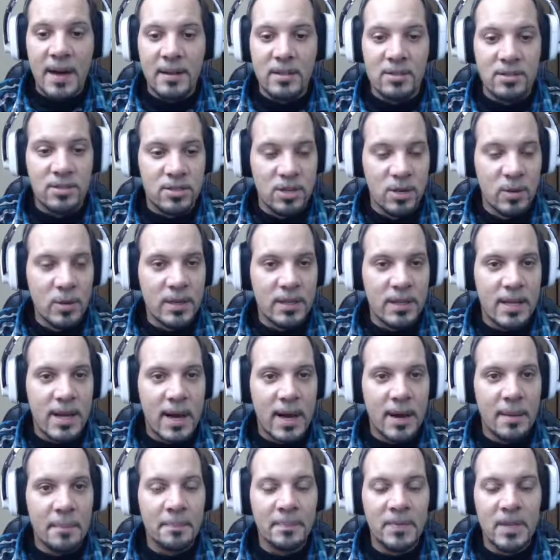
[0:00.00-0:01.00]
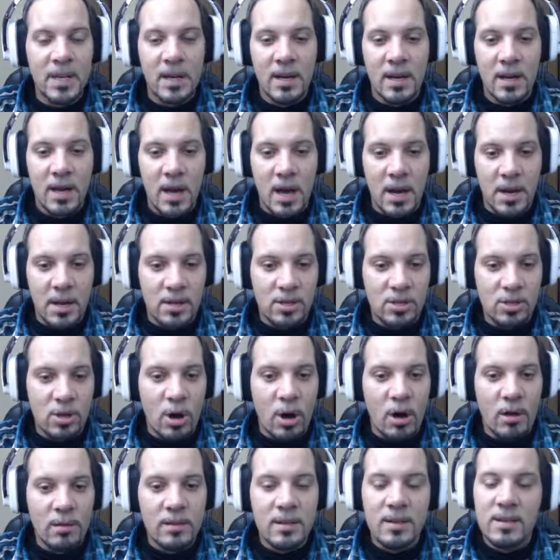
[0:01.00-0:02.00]
is doing that, and it's
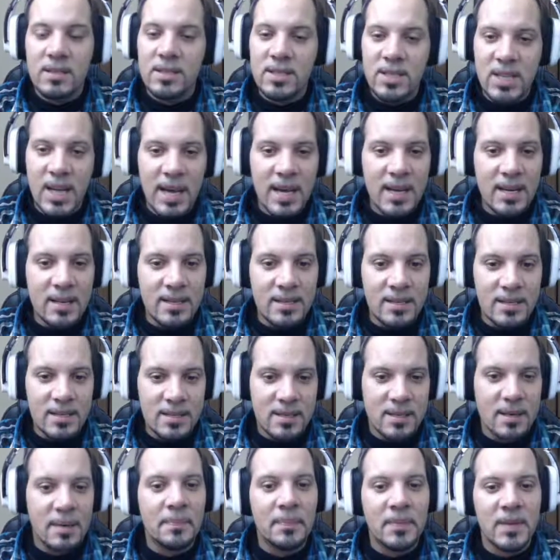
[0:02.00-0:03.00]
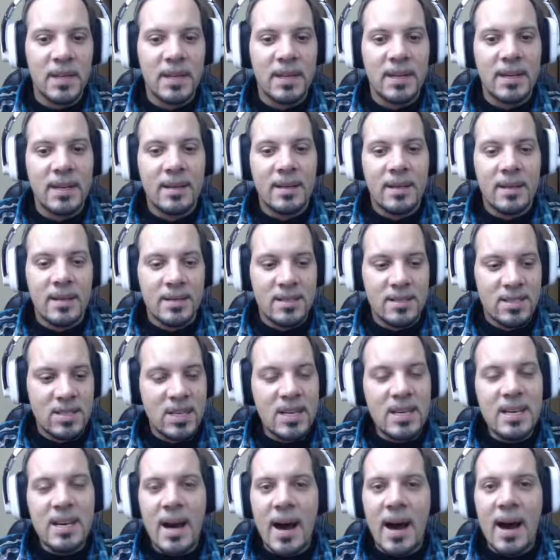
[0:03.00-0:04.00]
called Tings,
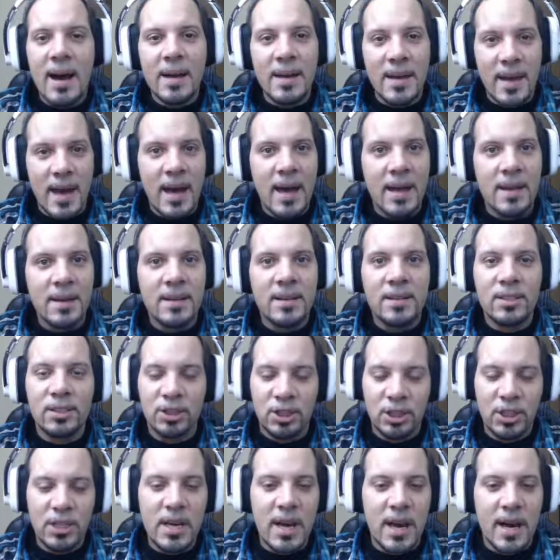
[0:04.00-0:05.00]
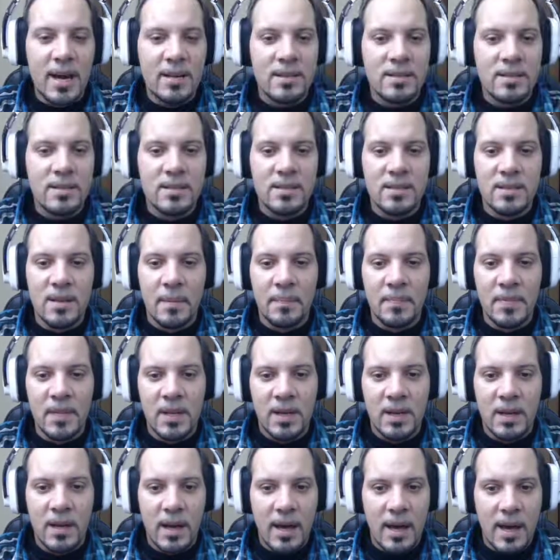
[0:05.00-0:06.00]
T-I-N-G-S,
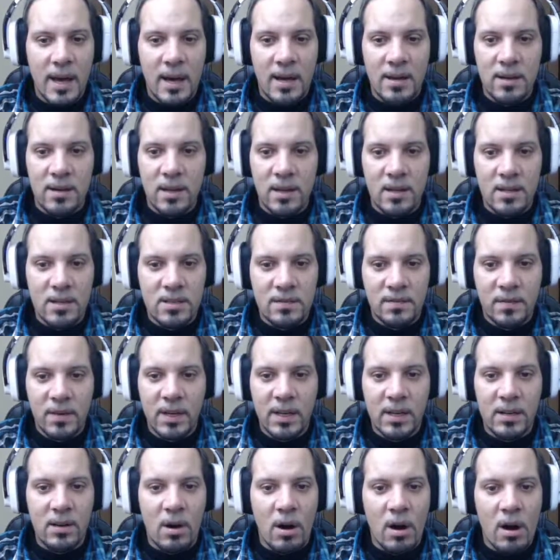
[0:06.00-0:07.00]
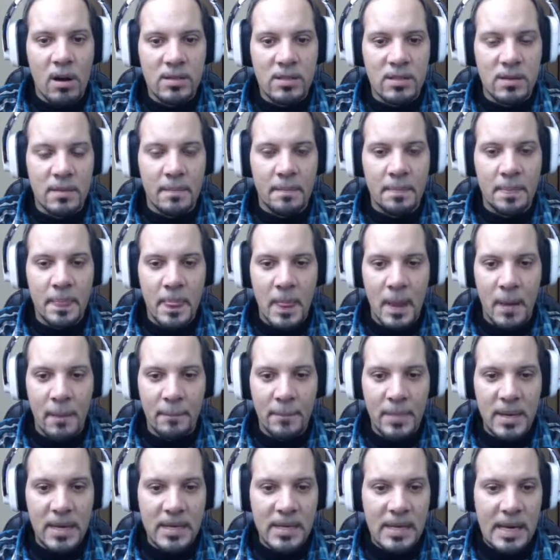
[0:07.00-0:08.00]
and it's freaking awesome.
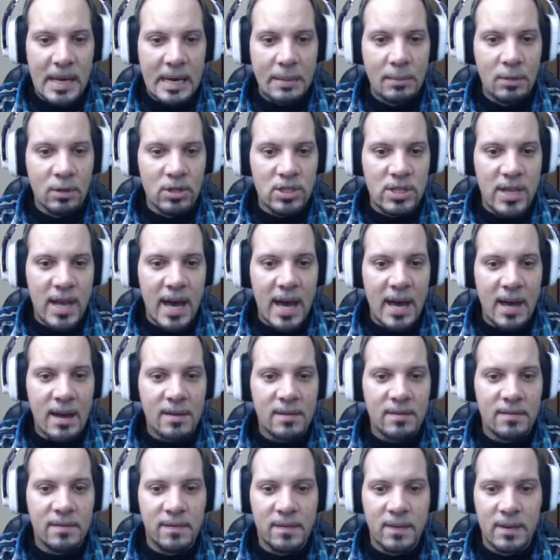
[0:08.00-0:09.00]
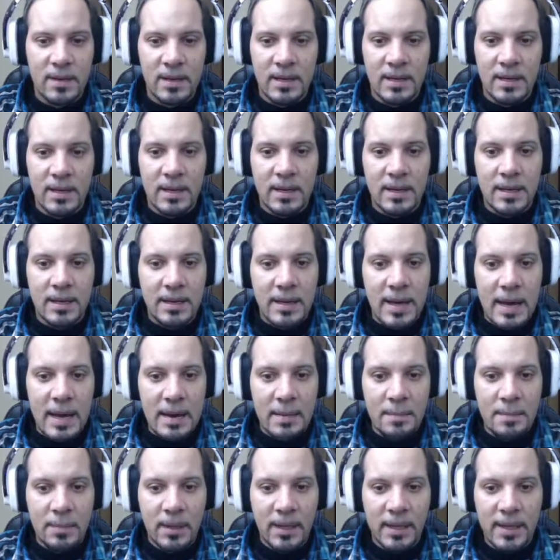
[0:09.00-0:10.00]
Being able to have
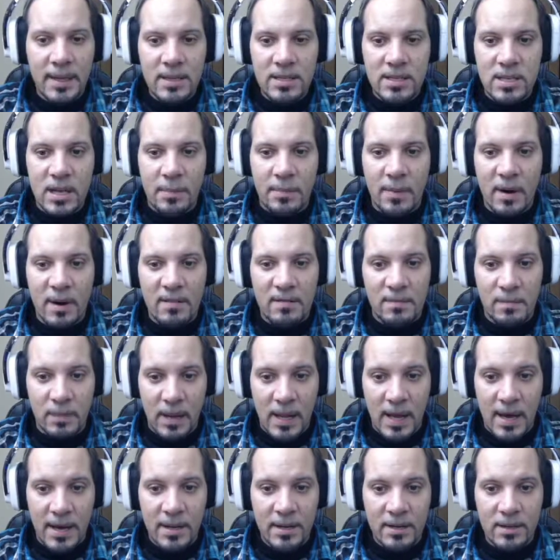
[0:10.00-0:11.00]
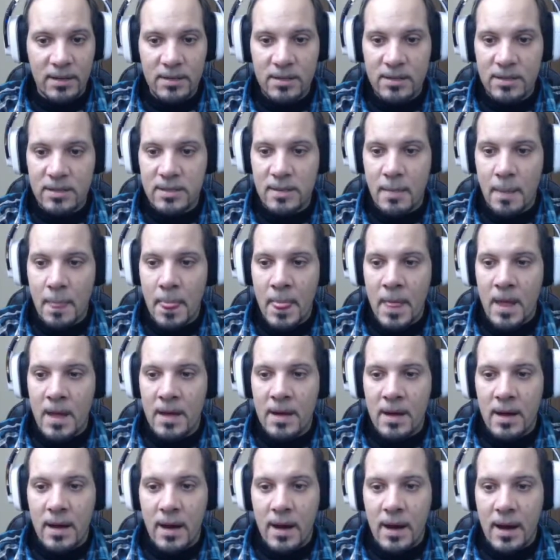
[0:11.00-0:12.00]
nameplates above players,
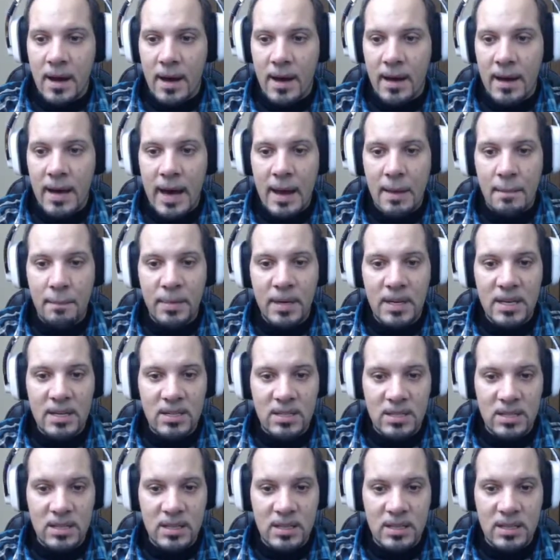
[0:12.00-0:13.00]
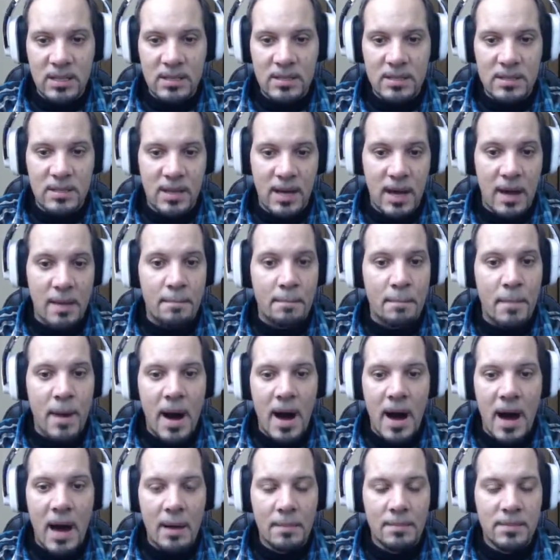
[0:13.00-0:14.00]
NPCs, and
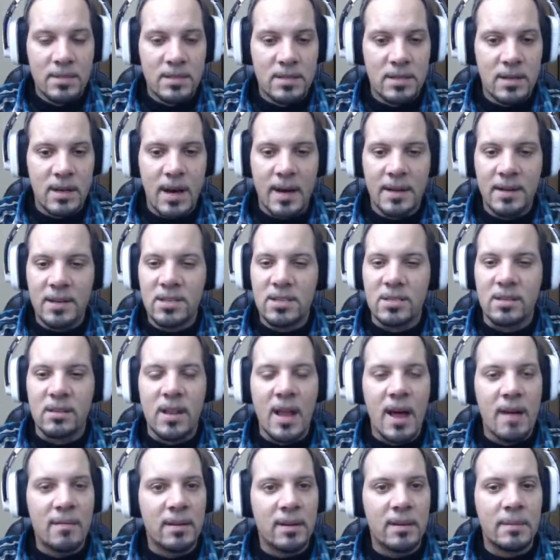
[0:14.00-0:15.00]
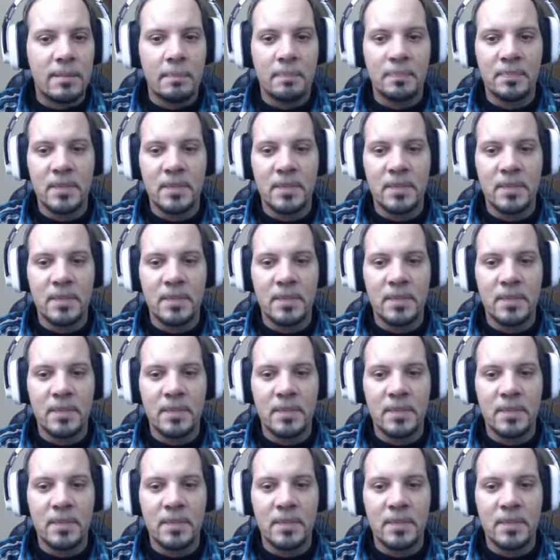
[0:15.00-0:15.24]
mobs, I just love it.